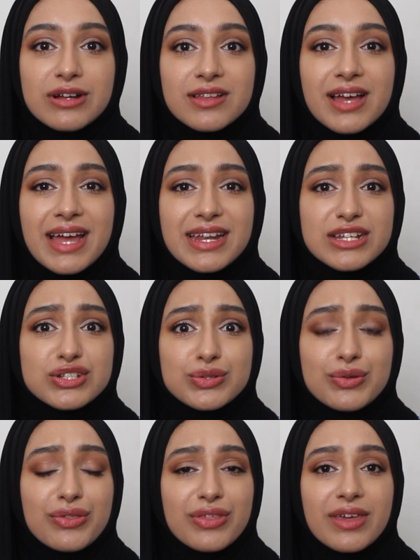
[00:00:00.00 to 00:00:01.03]
colour, and I
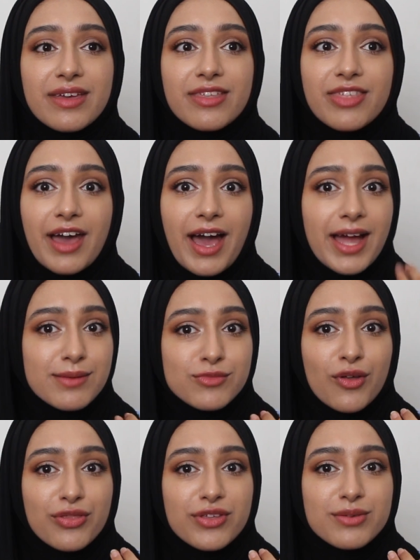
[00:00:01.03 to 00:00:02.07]
do think that I'm
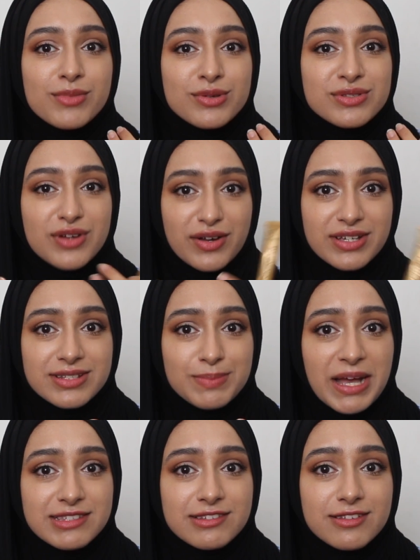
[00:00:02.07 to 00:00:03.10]
not the most darkest
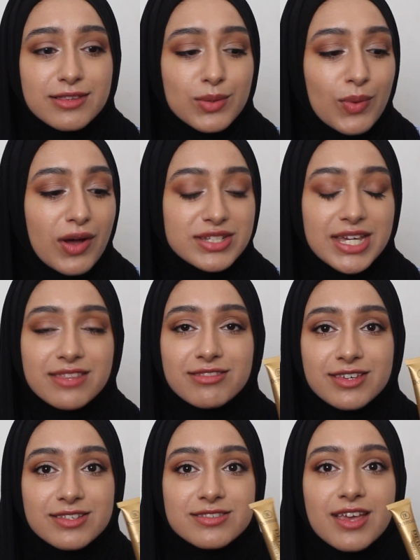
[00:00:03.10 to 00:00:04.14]
person in the world, and
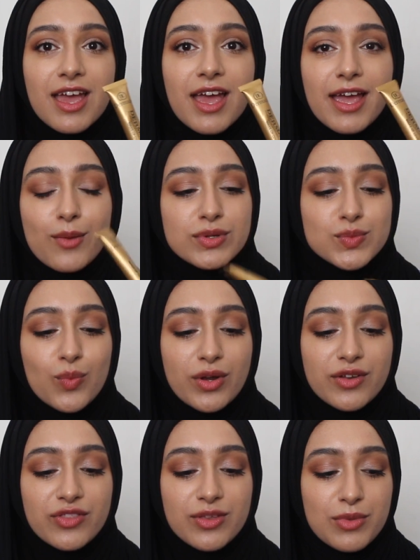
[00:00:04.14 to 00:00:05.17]
this was
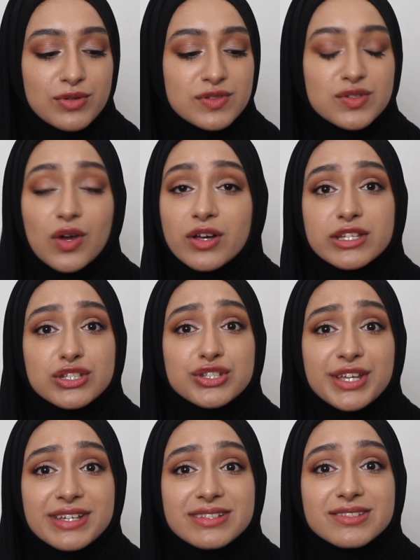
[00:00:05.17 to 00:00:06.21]
one of the most darkest
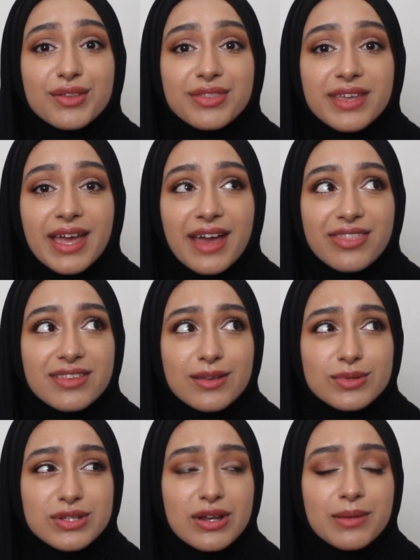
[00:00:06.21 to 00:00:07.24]
shades on there. I think there
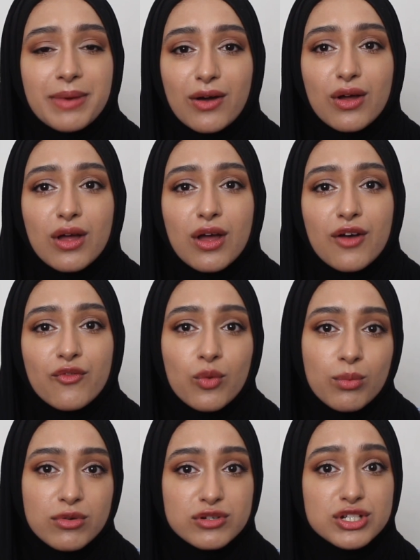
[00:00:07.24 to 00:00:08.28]
was only about
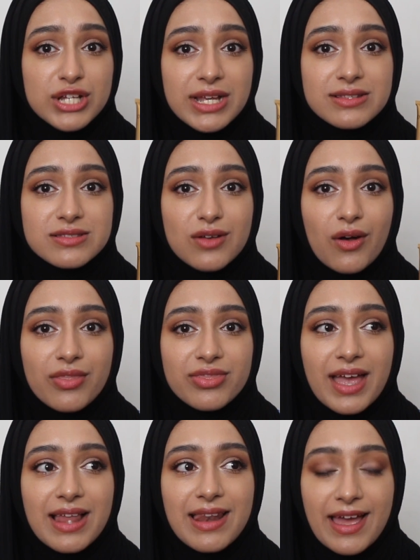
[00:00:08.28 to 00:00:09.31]
4 more shades on
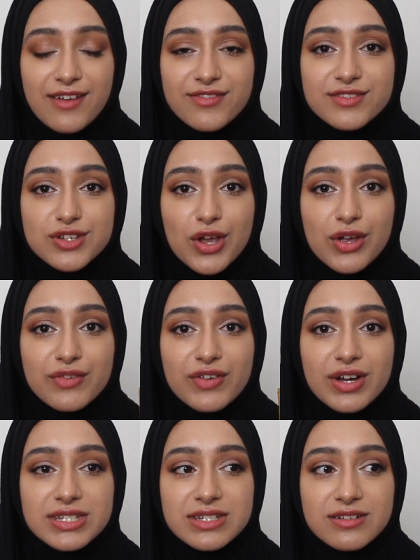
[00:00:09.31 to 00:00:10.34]
there left
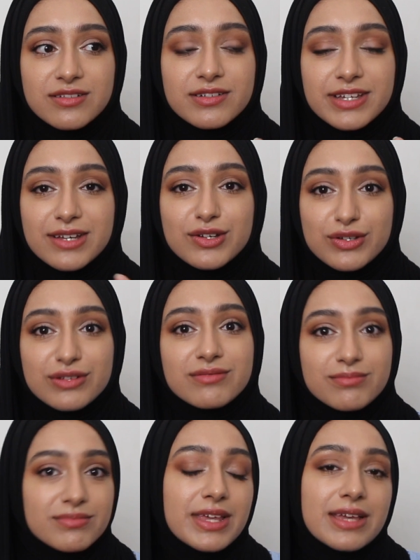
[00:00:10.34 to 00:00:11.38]
over till
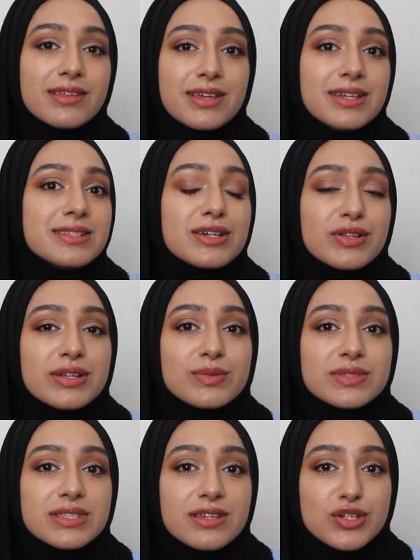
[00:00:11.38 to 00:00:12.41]
until it
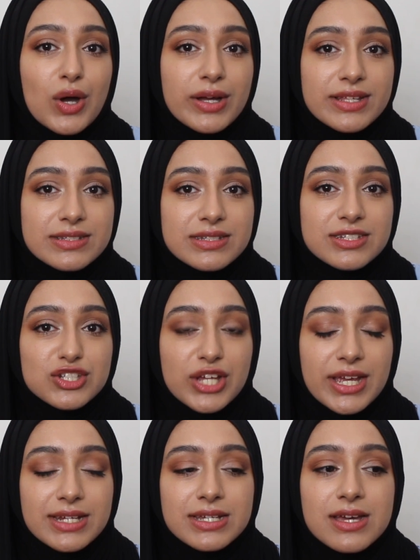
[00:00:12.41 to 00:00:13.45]
was the darkest
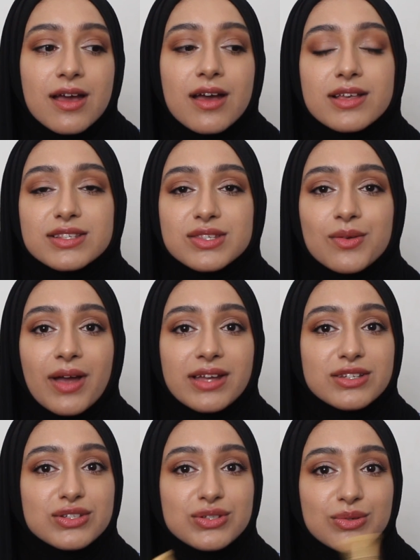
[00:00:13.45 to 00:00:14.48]
shade. So
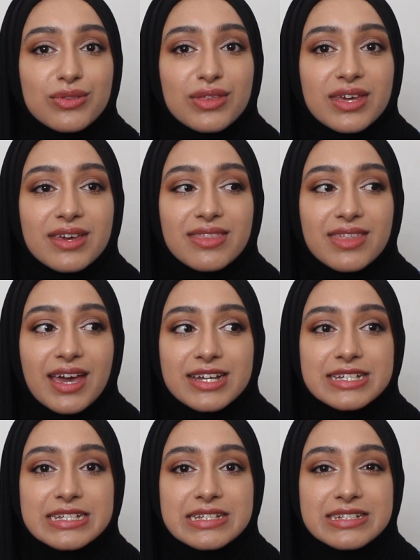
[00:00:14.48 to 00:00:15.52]
I do think
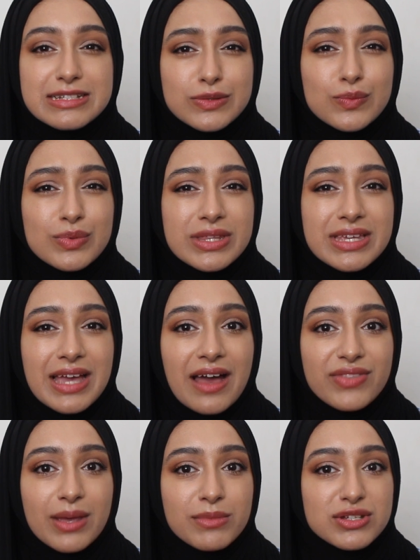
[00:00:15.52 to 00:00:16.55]
that it doesn't really
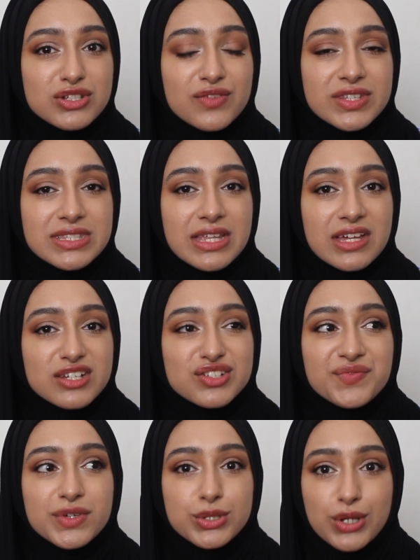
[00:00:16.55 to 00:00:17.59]
have that much of a
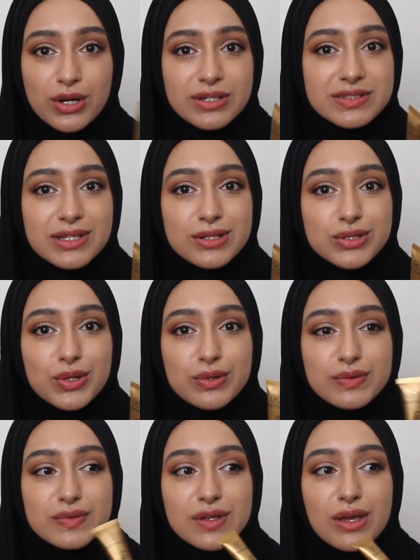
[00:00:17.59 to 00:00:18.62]
section for darker skin
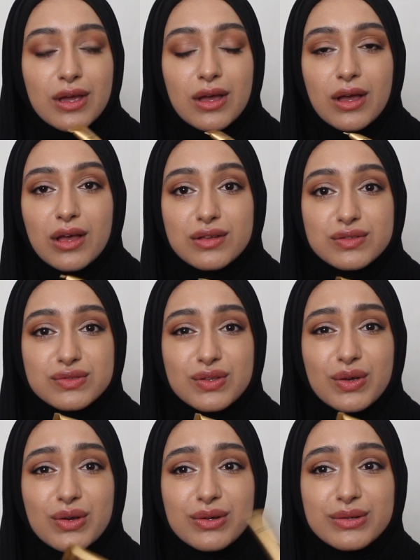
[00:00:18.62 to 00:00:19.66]
tones,
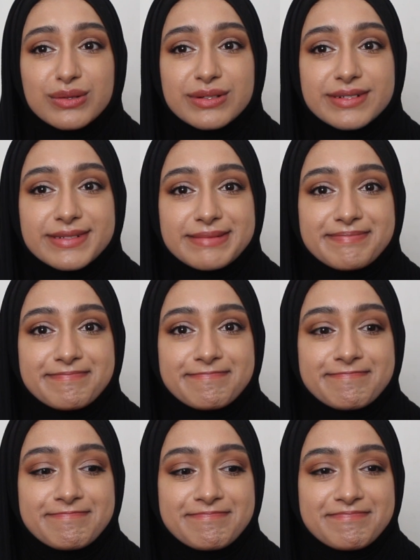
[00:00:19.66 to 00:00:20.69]
so
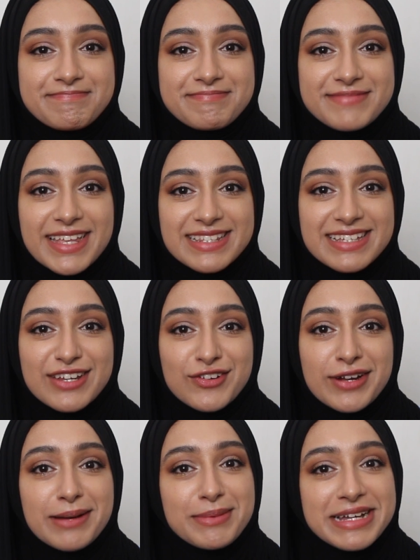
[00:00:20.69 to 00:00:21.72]
that's kind of
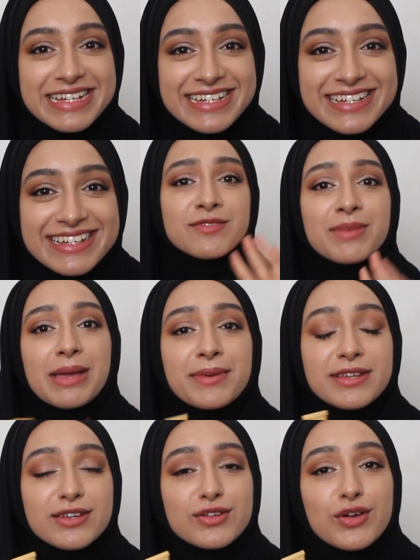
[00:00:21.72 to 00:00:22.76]
crap. In my
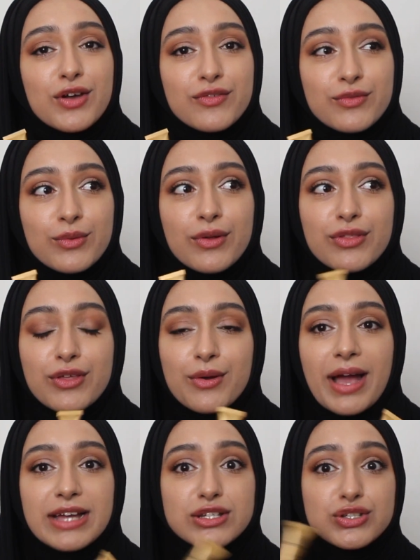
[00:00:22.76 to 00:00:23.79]
opinion overall
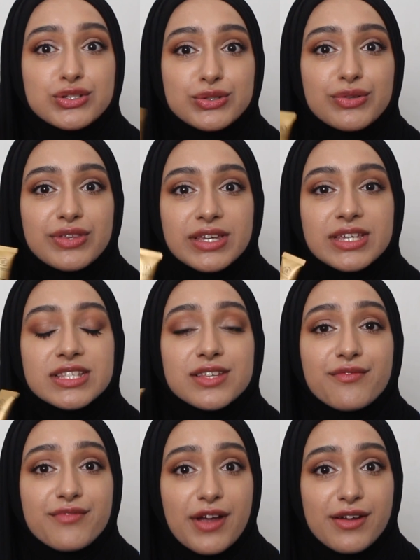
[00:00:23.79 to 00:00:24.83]
though, I do think it's a
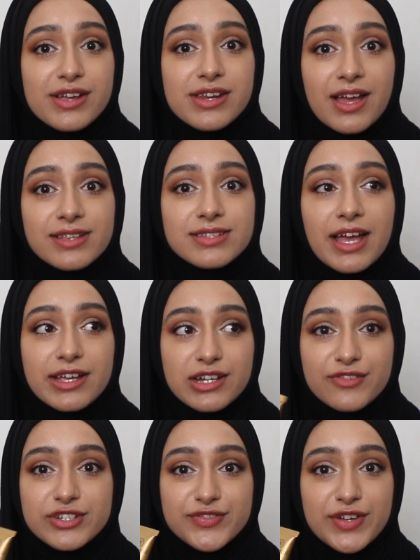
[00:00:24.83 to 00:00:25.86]
very nice high
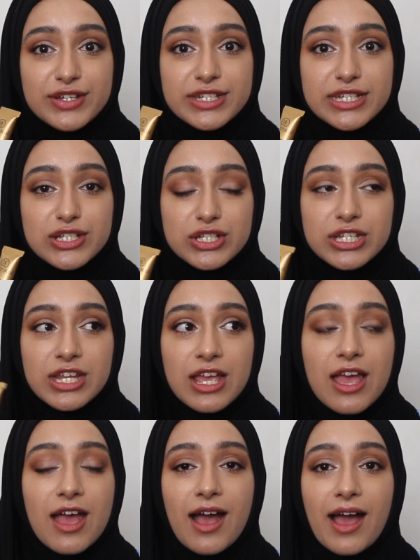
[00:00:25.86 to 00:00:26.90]
coverage foundation.
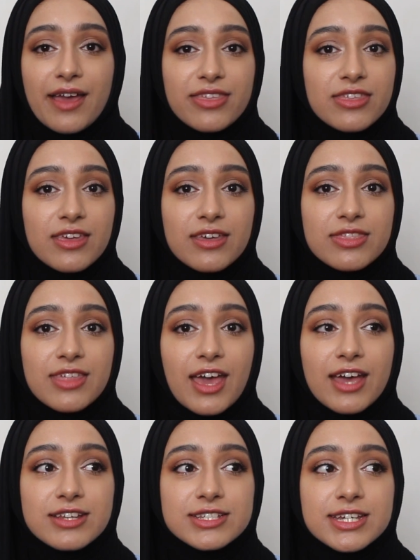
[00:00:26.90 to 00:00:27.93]
I think
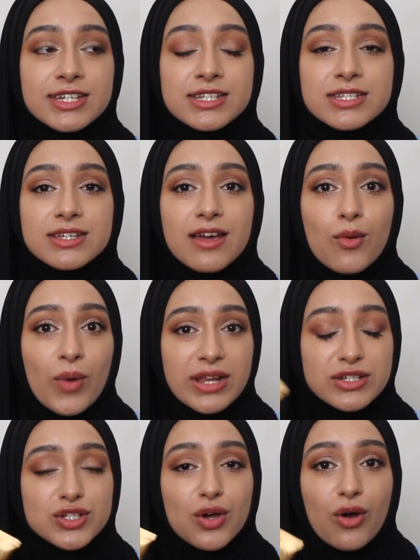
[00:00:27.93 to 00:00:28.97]
that it
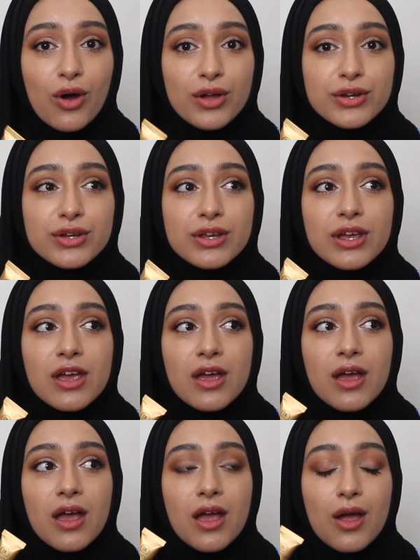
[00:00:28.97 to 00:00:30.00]
went on
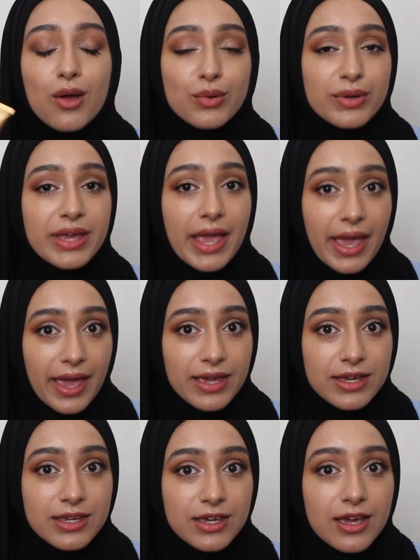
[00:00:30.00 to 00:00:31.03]

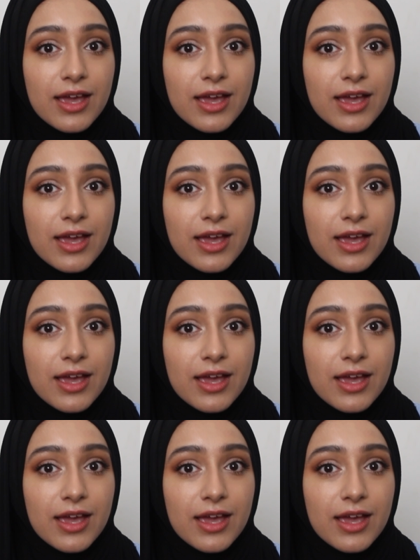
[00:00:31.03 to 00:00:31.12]
okay.